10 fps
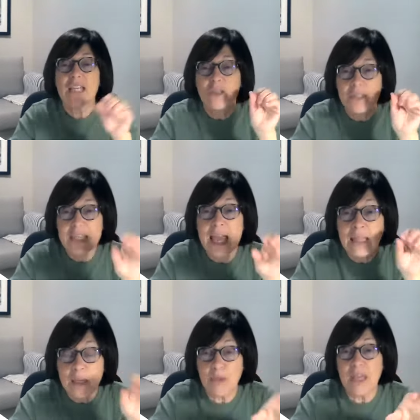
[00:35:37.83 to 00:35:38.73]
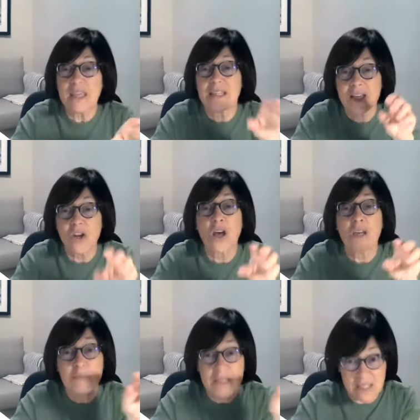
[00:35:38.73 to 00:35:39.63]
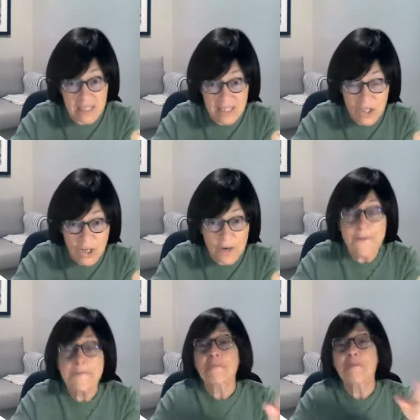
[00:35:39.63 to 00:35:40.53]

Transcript: So Stanley P, this anonymous listener,